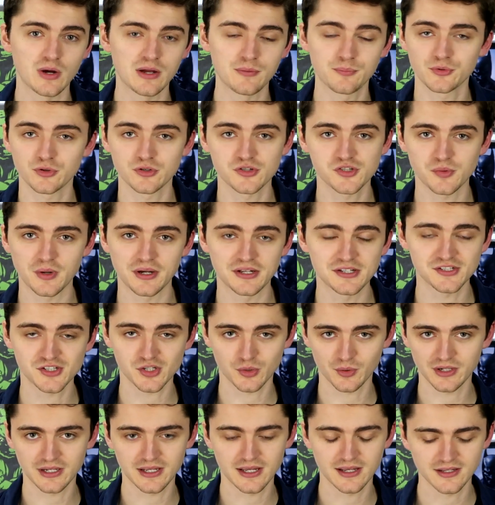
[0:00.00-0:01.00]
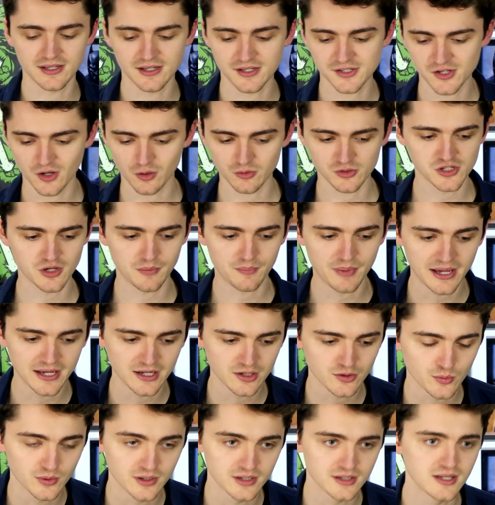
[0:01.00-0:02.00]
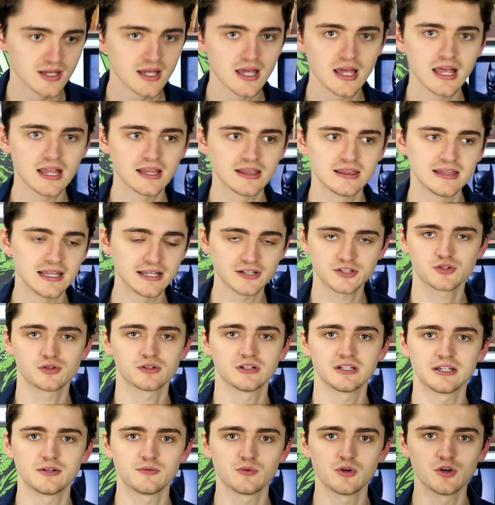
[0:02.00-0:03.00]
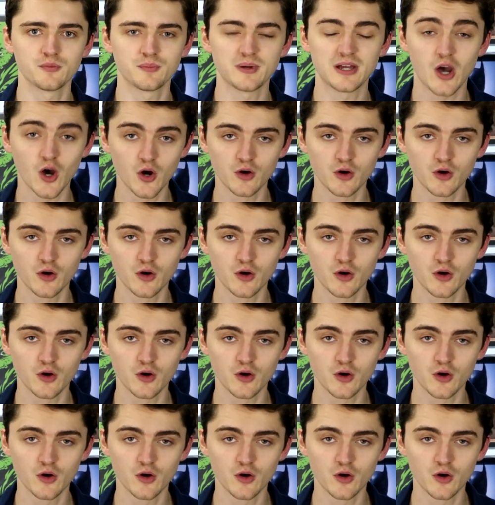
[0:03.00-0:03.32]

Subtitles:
when Bruce Wayne's 28 years old, so Penguin literally will be